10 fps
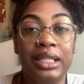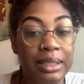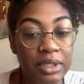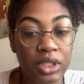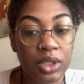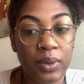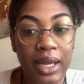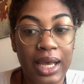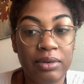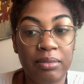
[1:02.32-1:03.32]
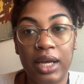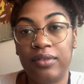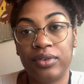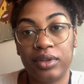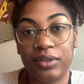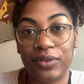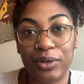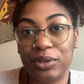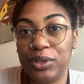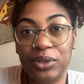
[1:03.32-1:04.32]
Let me show you what I have in mind for the
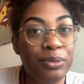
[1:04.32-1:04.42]
photo shoot.